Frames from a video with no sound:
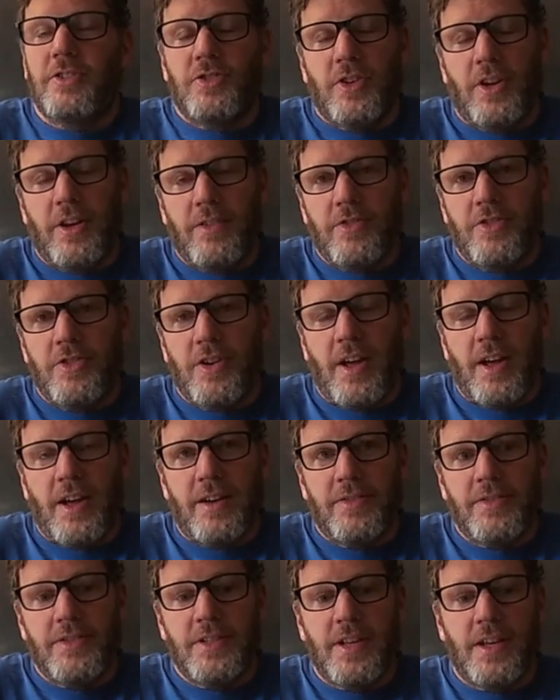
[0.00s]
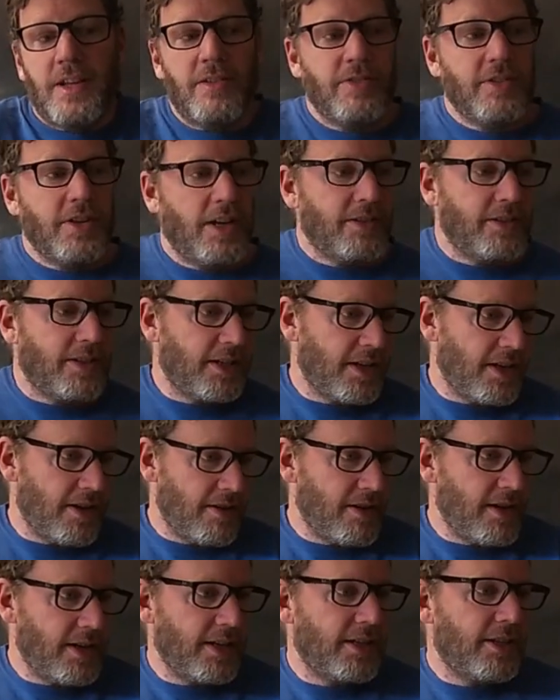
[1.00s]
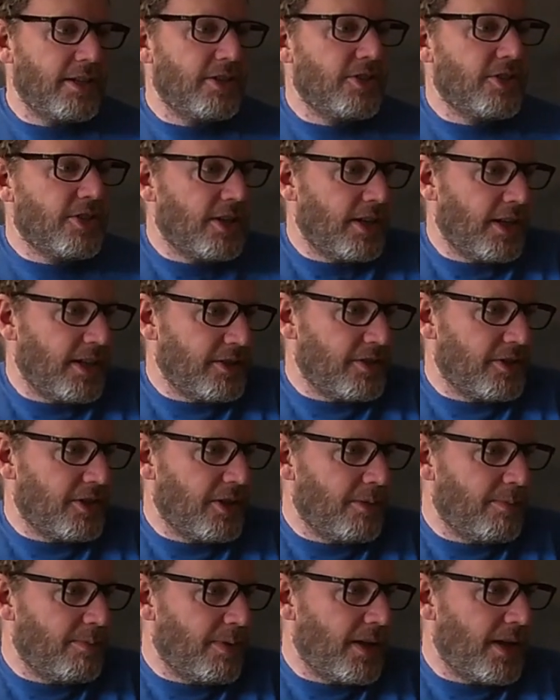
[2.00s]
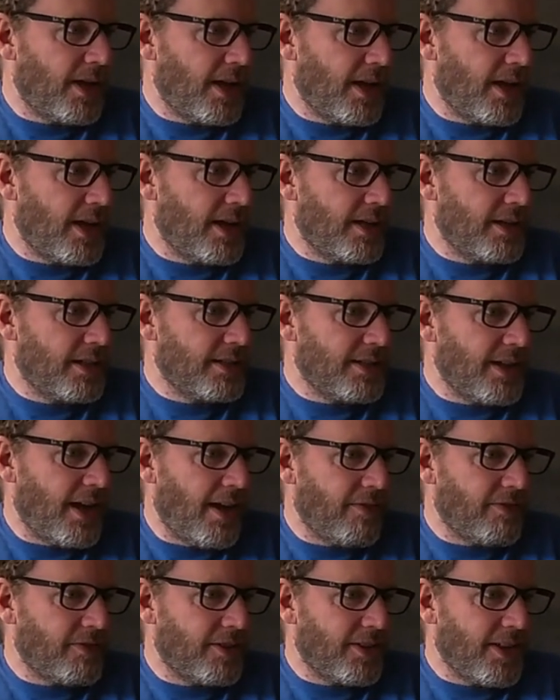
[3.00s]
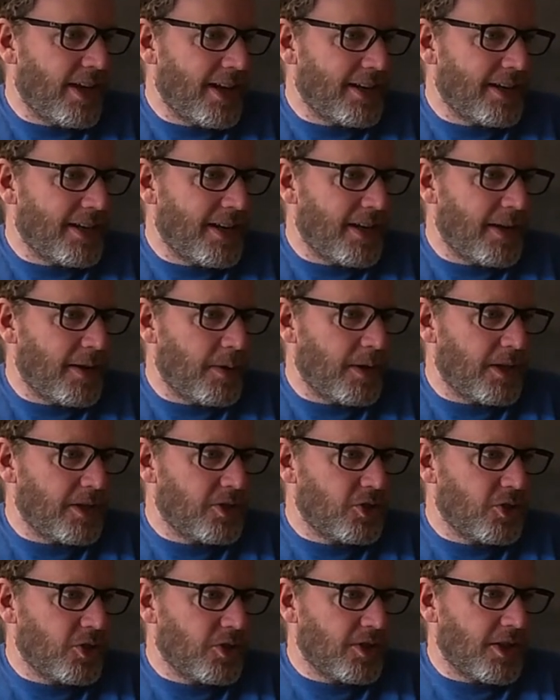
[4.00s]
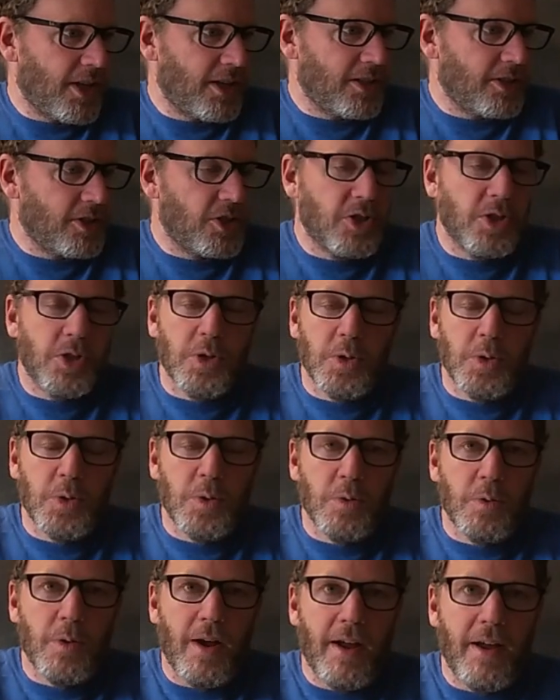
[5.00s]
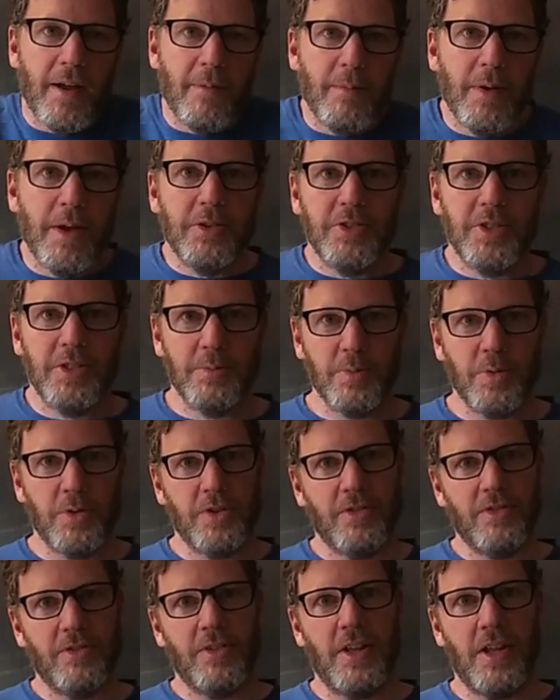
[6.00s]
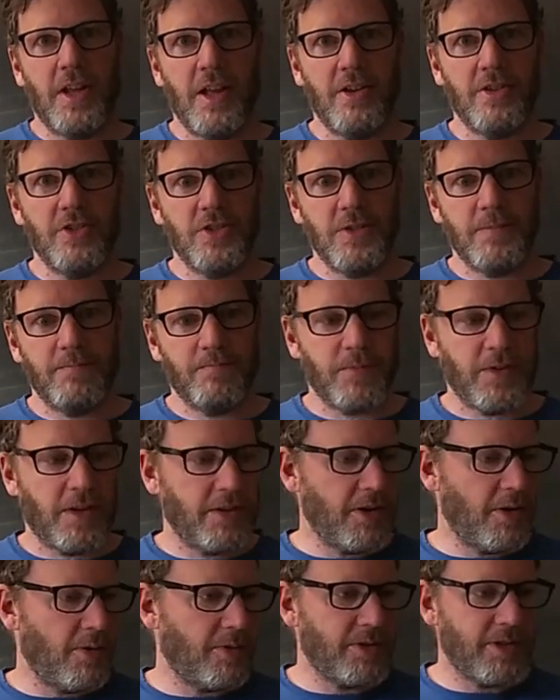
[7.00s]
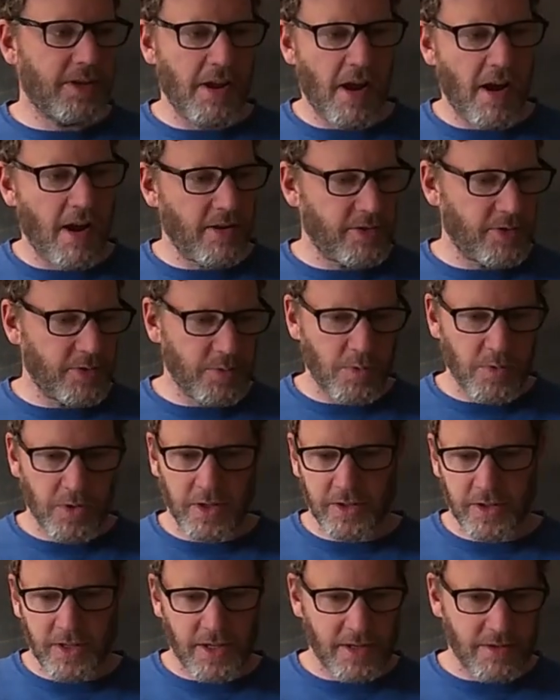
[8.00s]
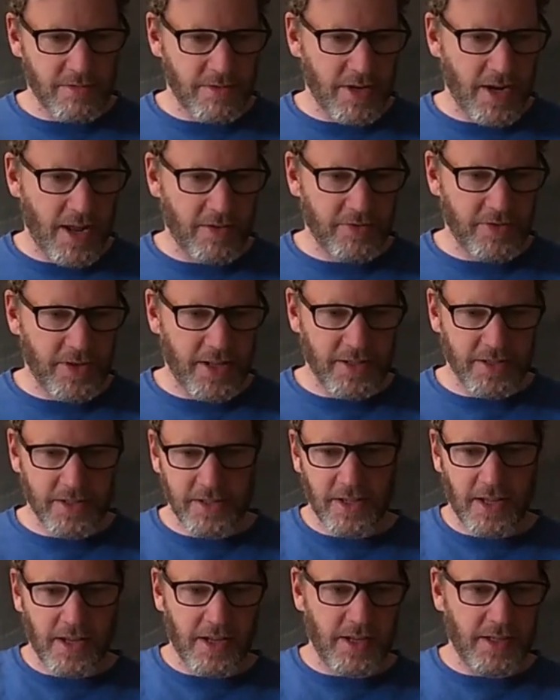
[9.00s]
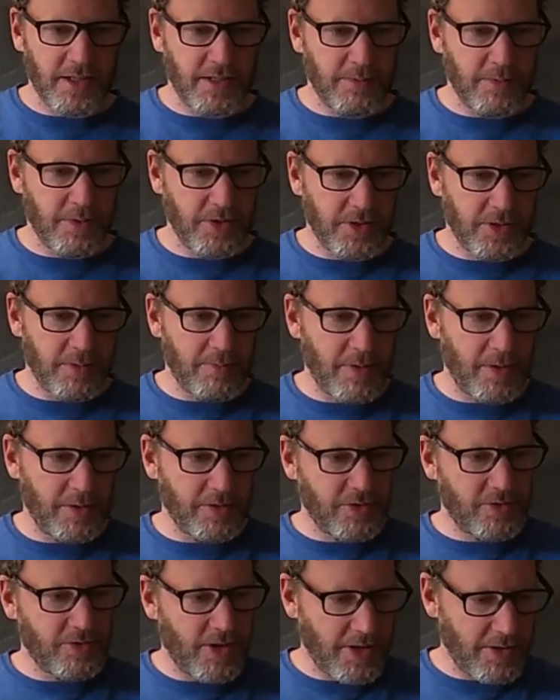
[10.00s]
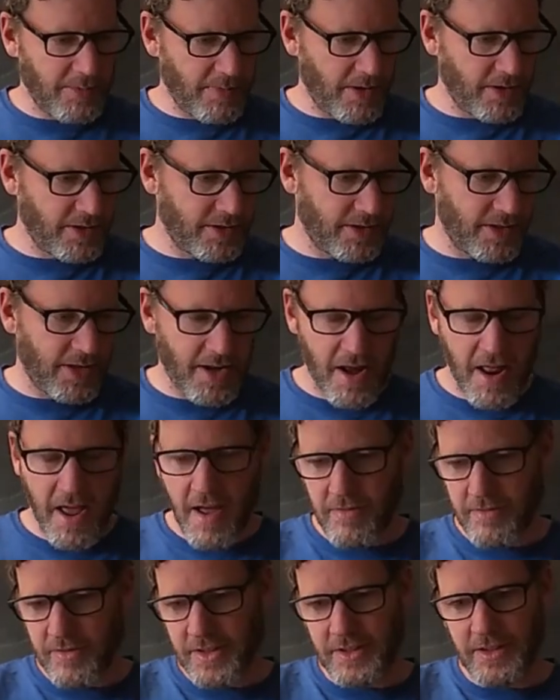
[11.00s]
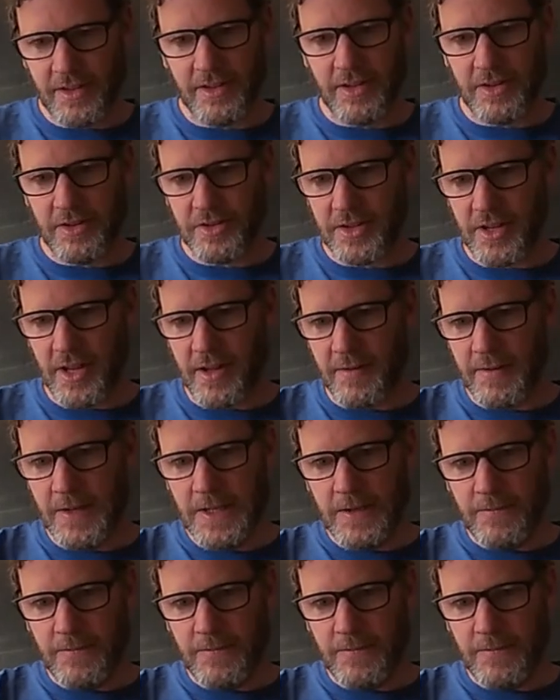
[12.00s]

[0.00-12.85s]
drive shafts. I've got the gear linkage connected up, and after that now it's just getting two mounting points for the engine. I know where they are. There's one on the left hand side which can bolt straight up onto the left, and then there's a